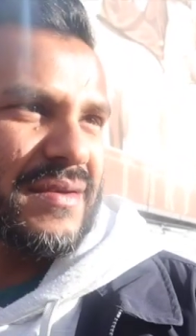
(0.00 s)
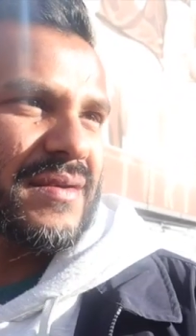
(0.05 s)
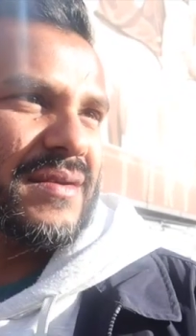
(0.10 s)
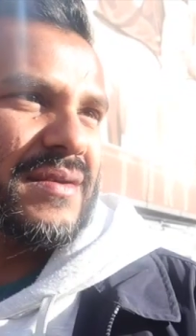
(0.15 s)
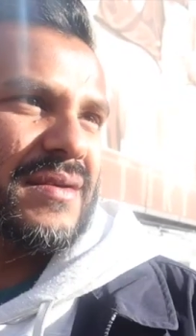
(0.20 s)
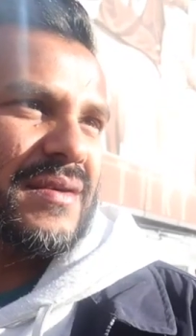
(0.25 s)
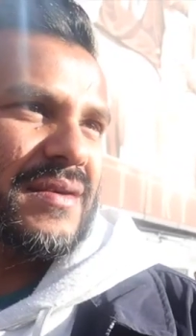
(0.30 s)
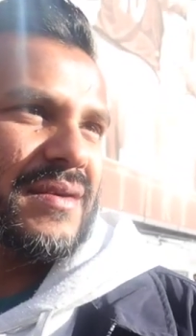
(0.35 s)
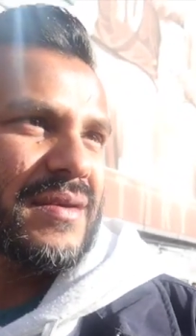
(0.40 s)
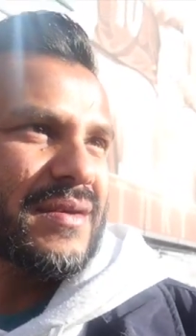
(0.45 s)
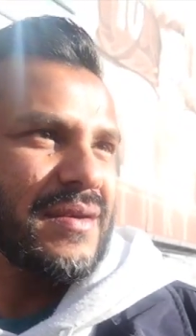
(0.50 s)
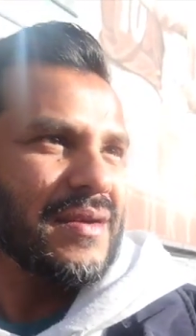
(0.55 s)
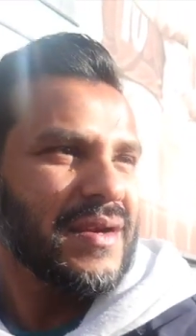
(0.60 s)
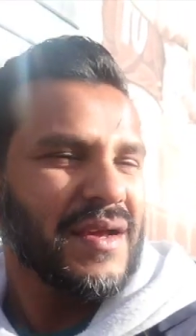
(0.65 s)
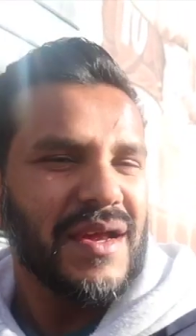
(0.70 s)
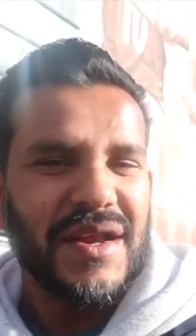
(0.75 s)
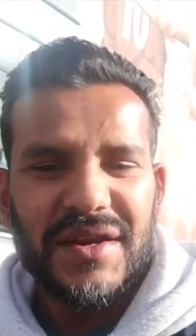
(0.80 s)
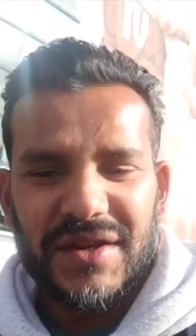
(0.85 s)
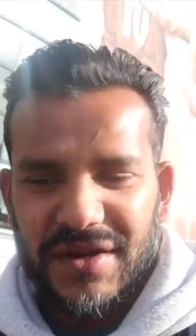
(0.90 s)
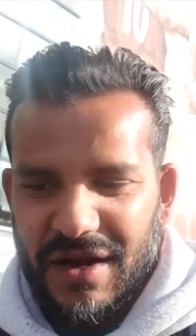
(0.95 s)
no
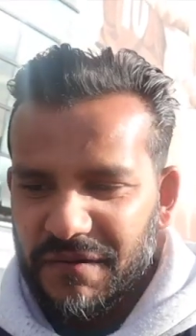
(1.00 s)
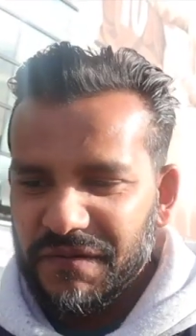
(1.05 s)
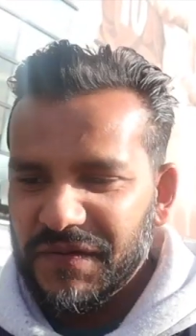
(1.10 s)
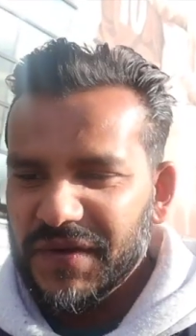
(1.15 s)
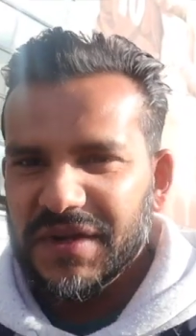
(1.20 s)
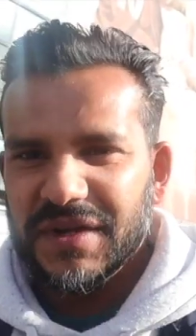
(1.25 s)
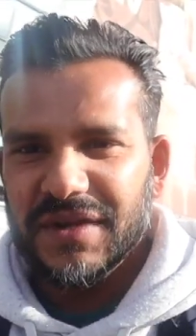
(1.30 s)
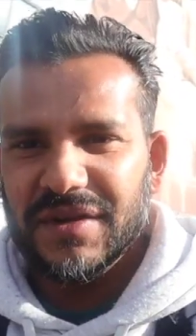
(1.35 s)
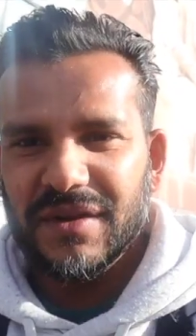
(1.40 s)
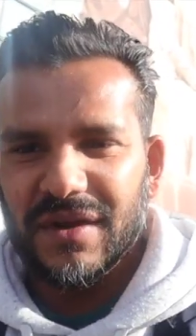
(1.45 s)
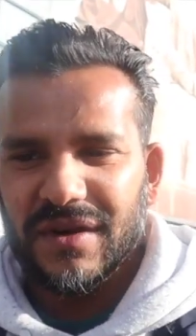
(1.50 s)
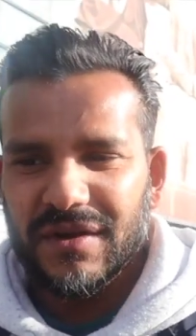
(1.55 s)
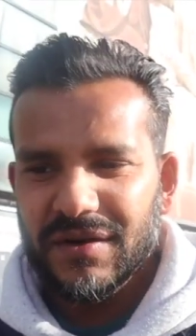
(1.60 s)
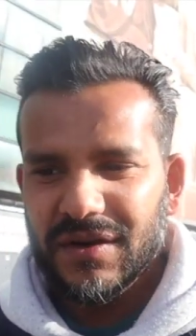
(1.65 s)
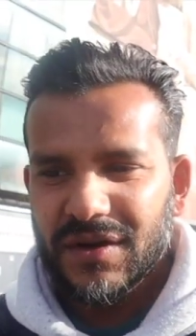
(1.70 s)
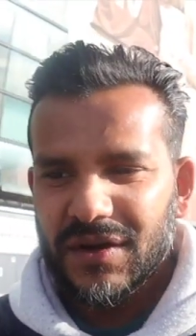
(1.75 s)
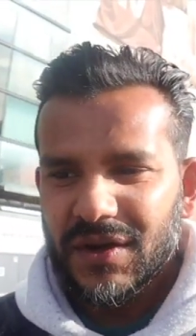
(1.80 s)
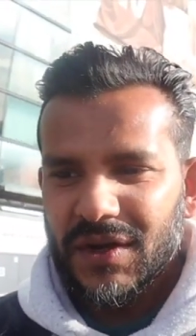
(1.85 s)
parade. Nothing, you know.